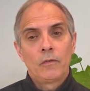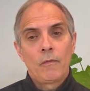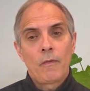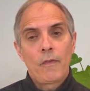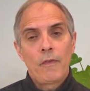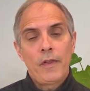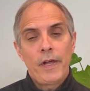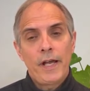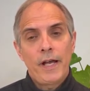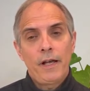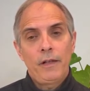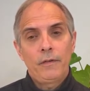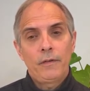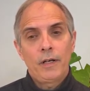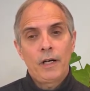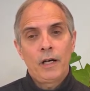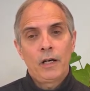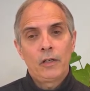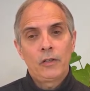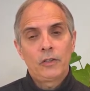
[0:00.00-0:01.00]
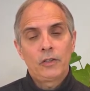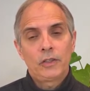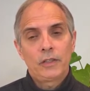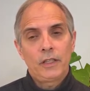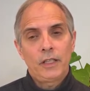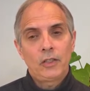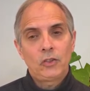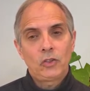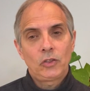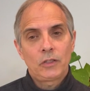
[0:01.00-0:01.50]
that our
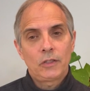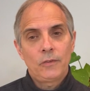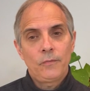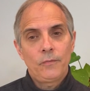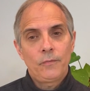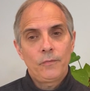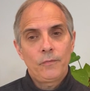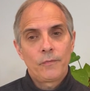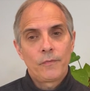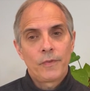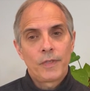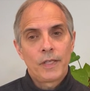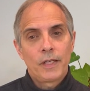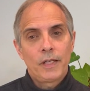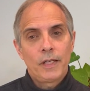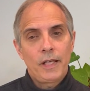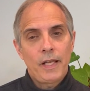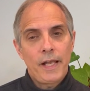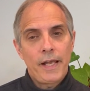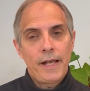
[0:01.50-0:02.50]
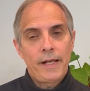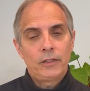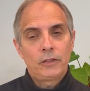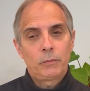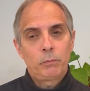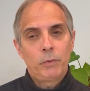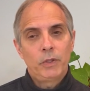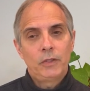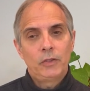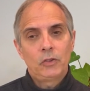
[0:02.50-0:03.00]
attention has
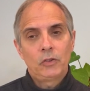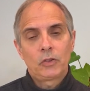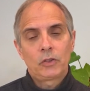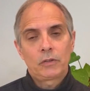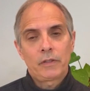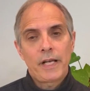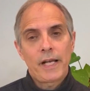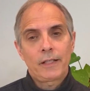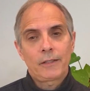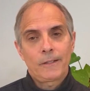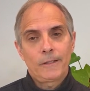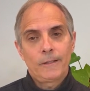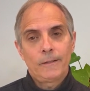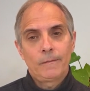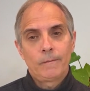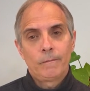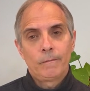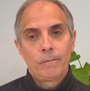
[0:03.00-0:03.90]
been distracted.